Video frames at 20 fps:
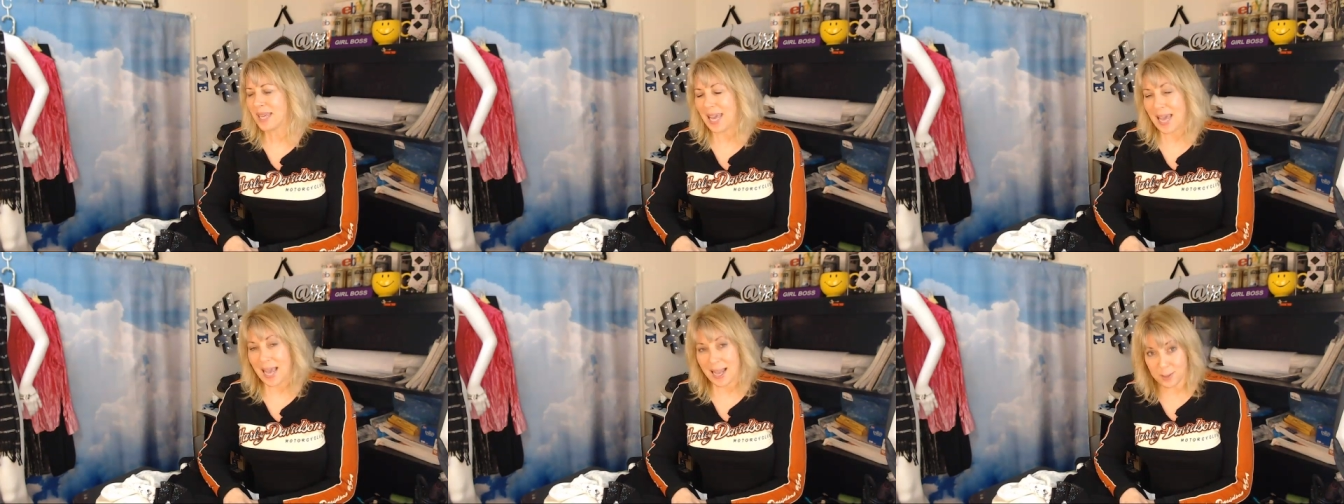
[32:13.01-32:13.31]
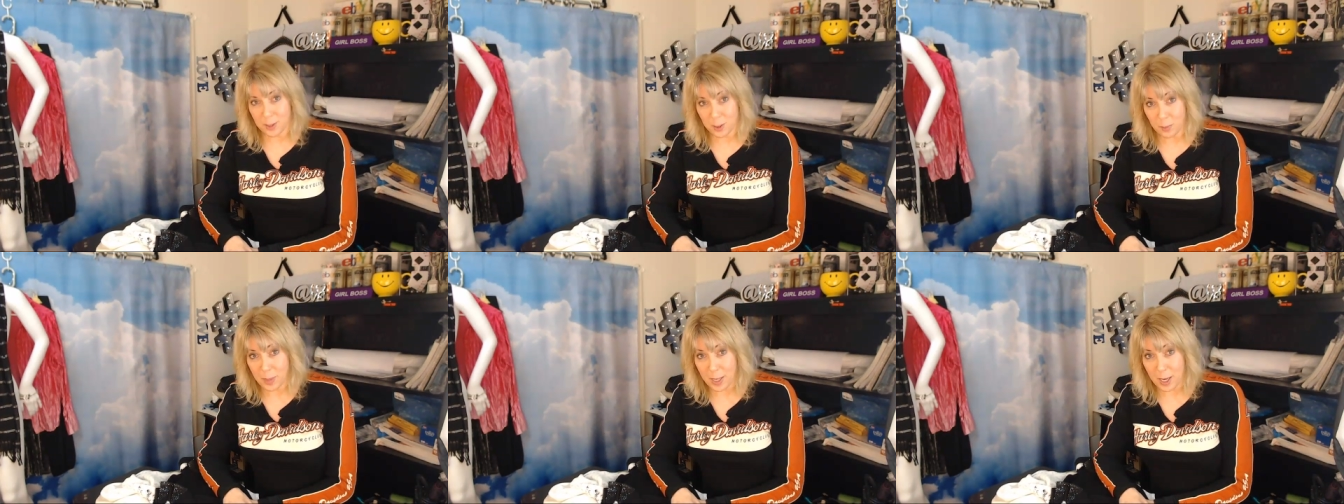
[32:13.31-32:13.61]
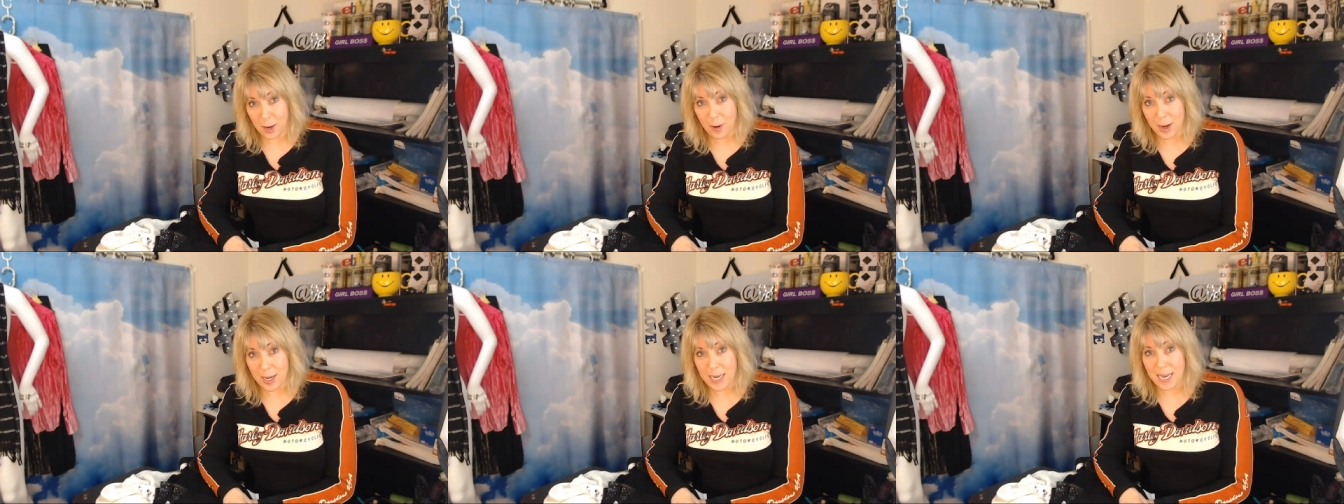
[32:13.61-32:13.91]

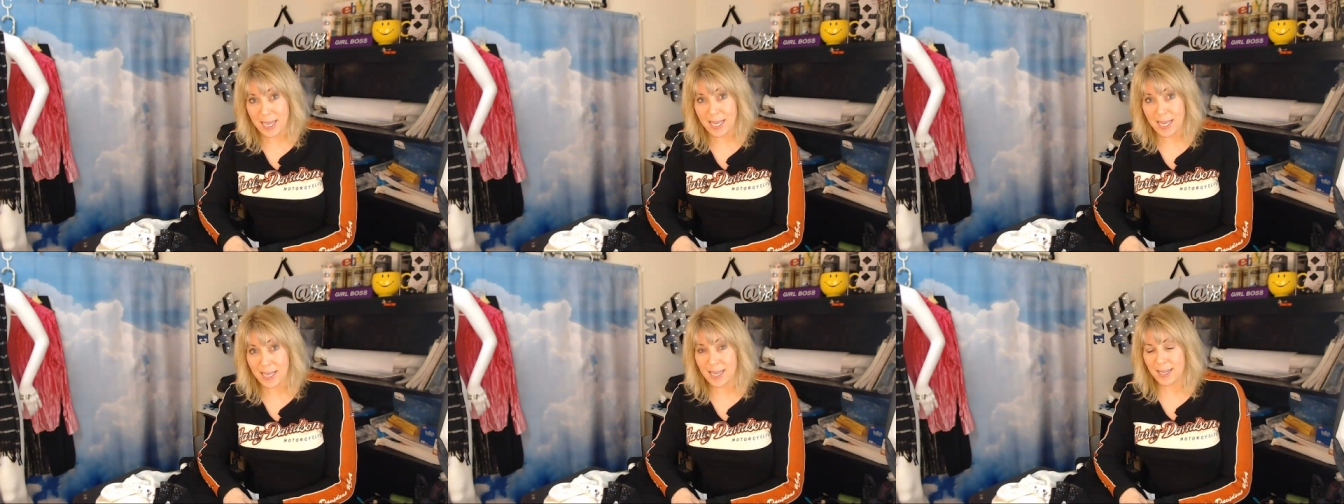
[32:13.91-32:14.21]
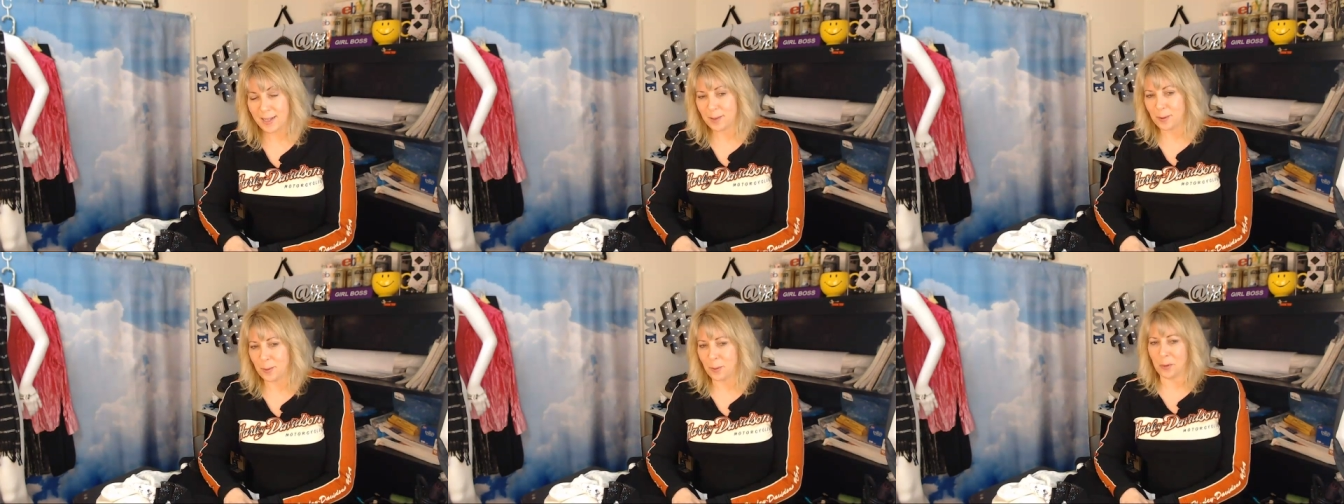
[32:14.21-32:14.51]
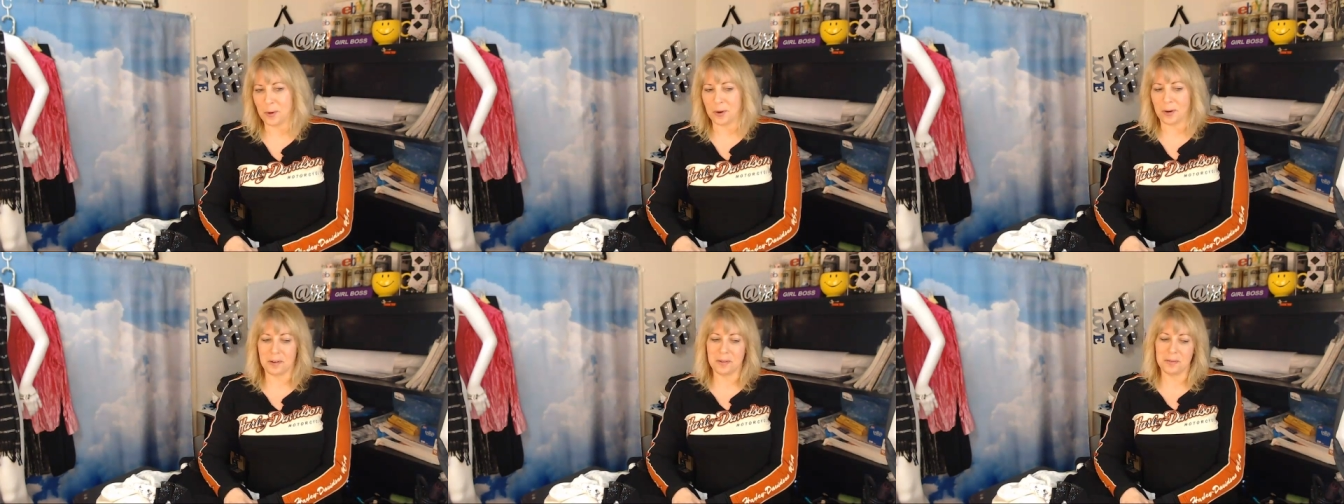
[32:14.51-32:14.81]
Castleberry knit
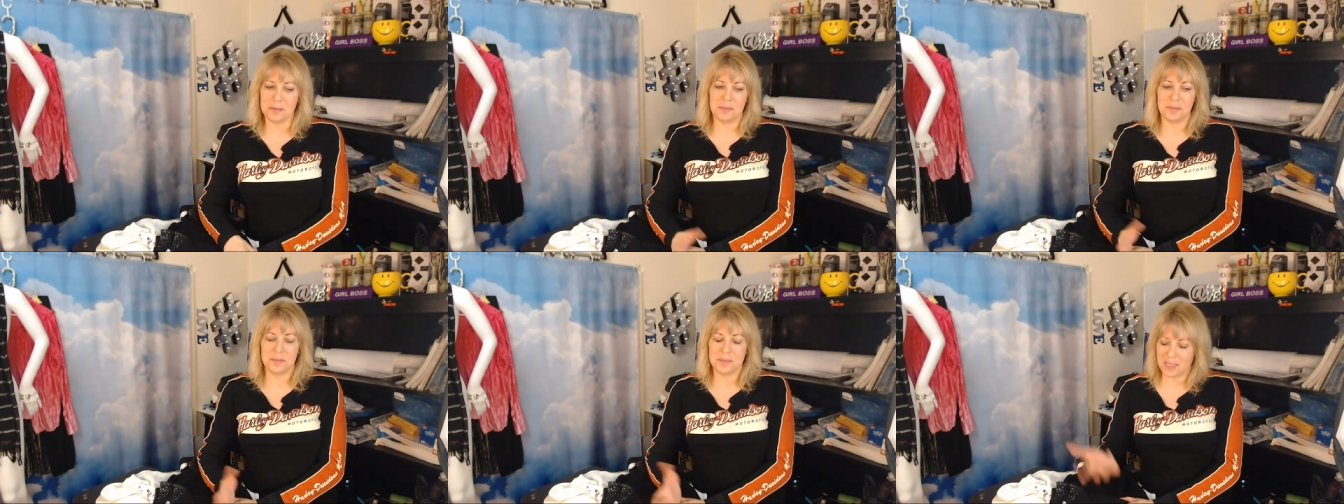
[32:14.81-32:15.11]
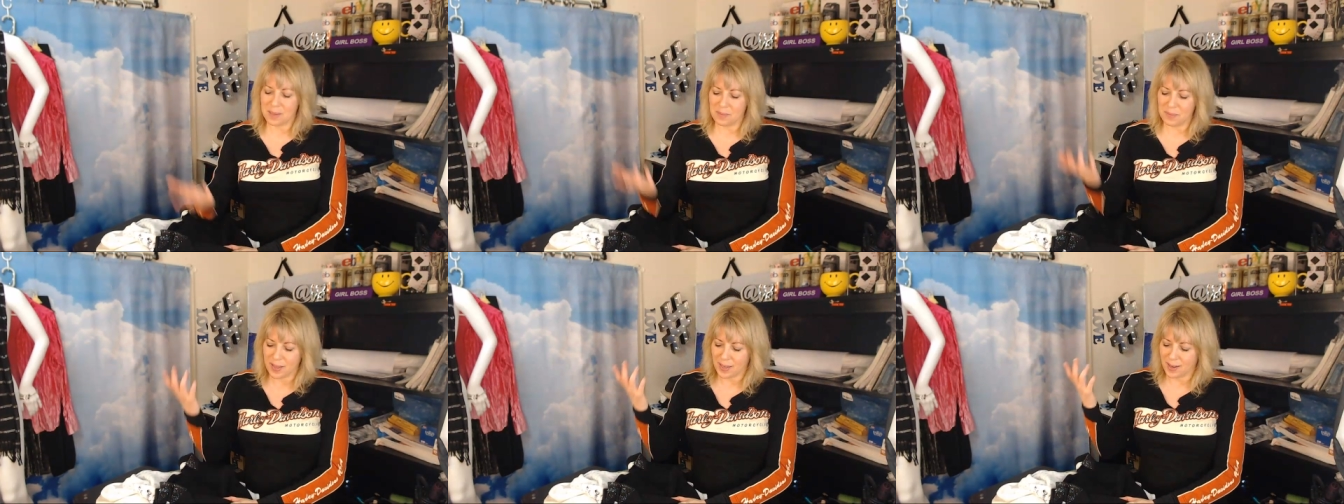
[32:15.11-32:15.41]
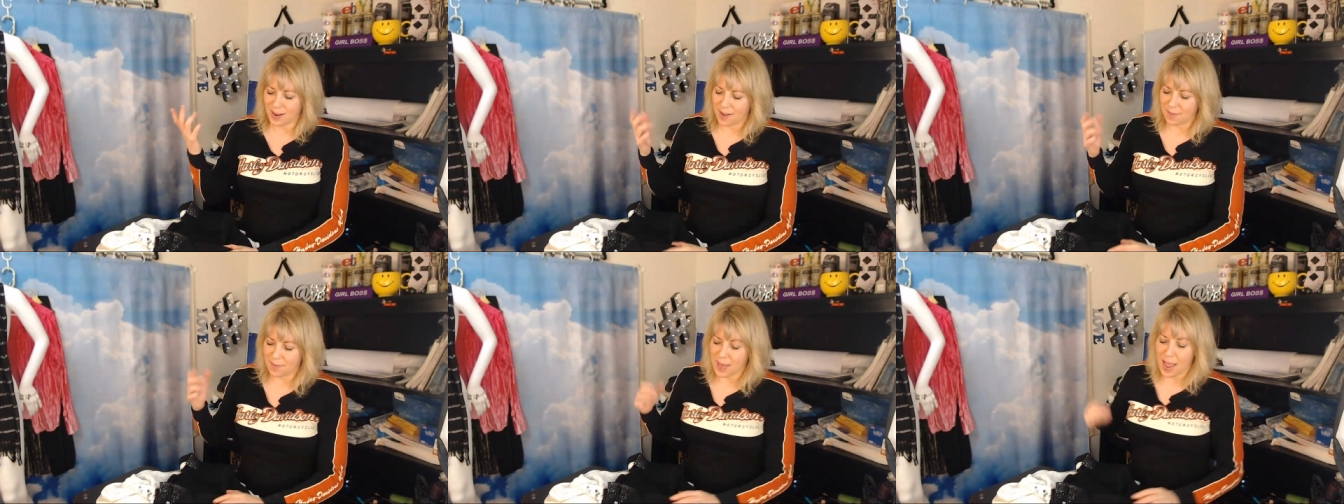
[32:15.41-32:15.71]
or something
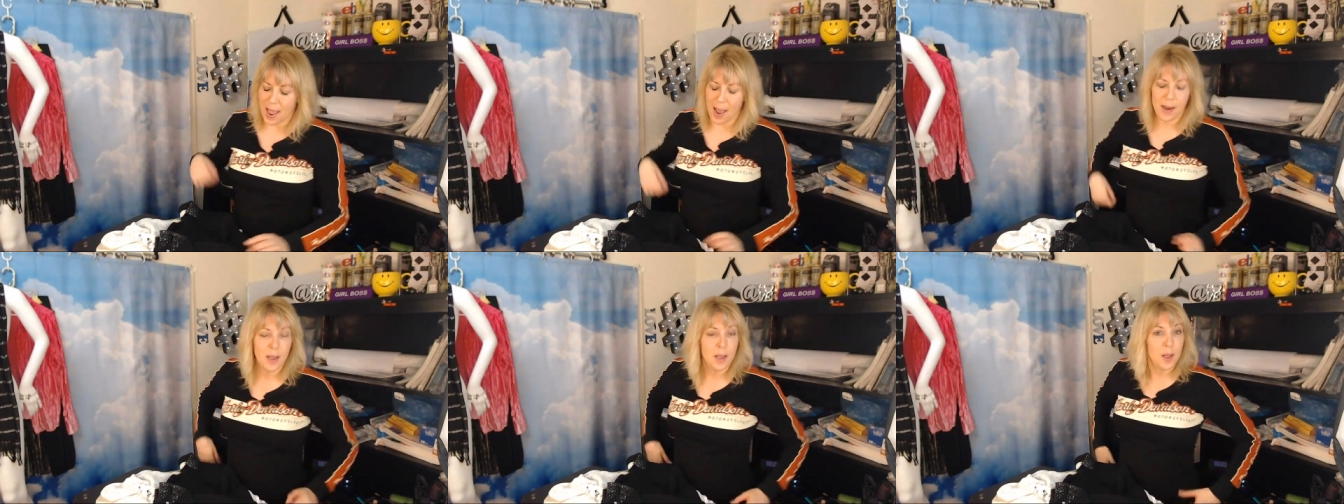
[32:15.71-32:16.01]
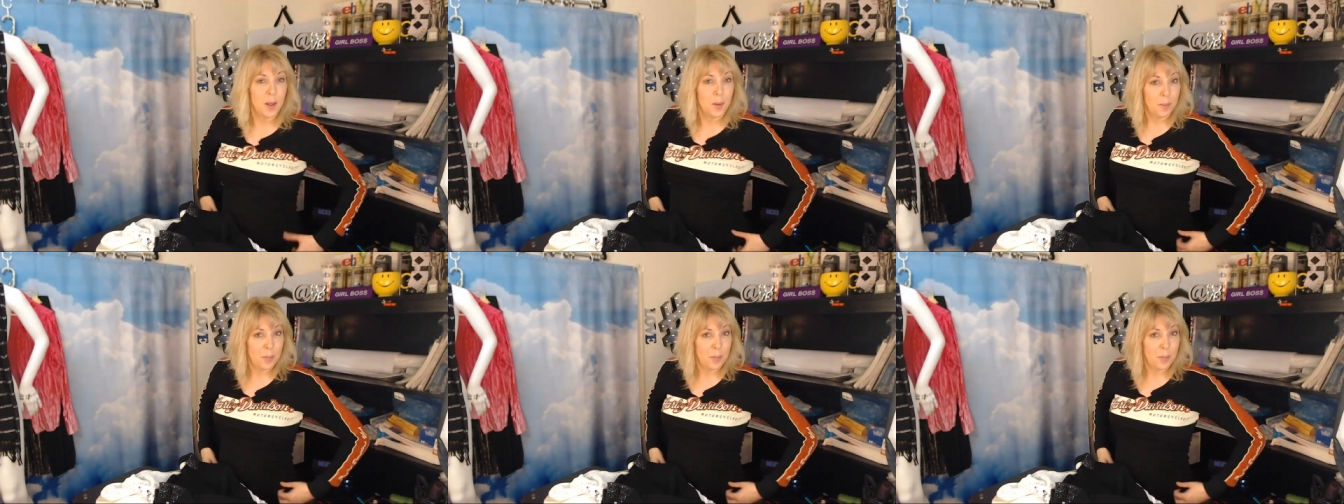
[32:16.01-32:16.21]
like that.